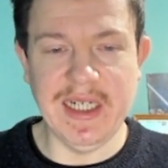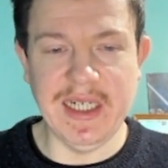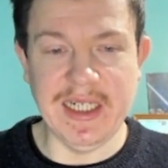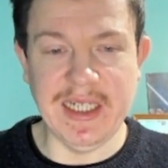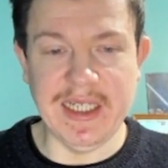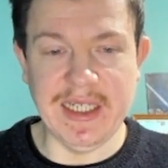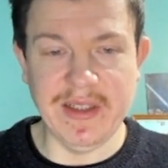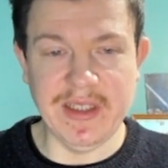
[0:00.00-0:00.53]

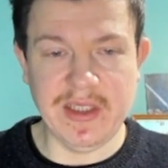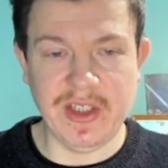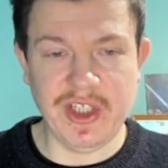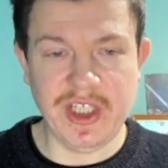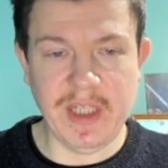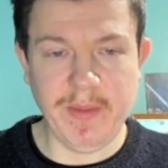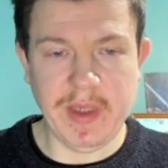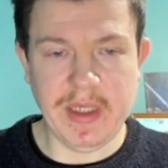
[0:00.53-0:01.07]
the
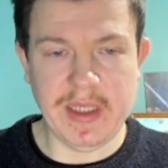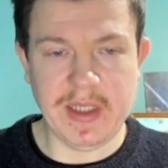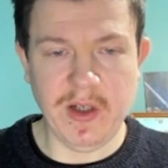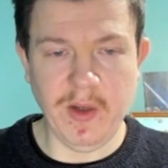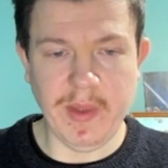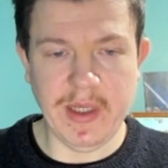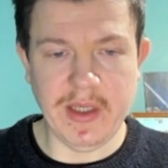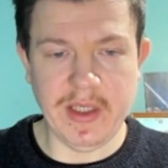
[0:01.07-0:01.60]

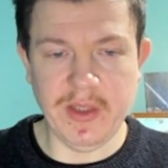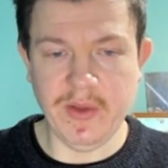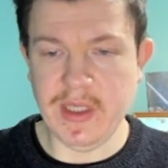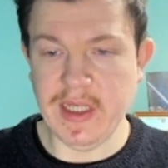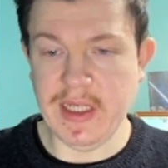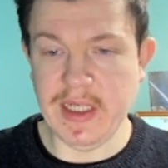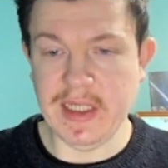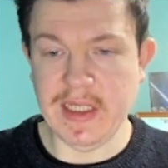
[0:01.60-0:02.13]
cheapest copy in the
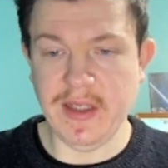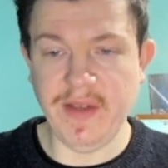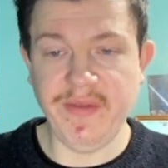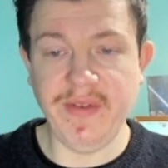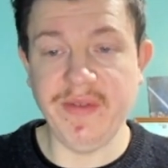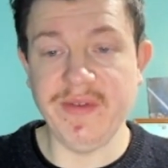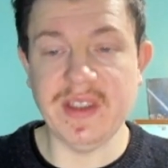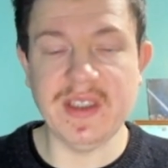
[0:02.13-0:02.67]
UK is
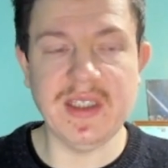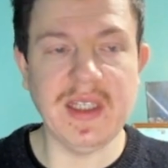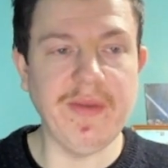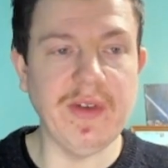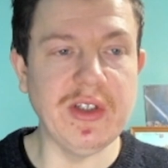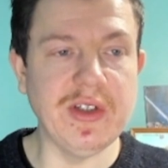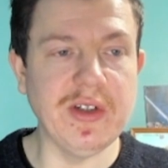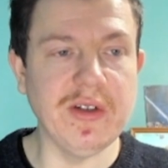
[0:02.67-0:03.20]

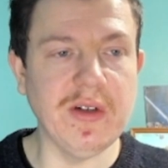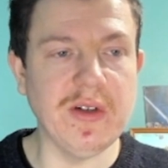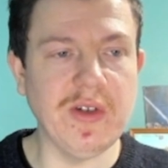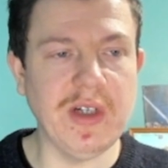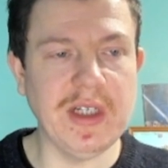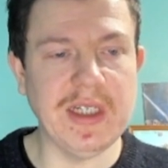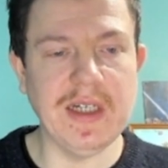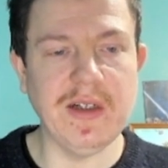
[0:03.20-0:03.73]

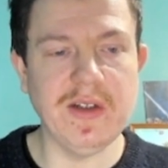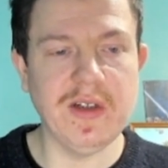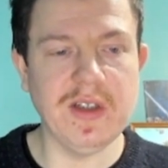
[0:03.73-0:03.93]
€57 right now,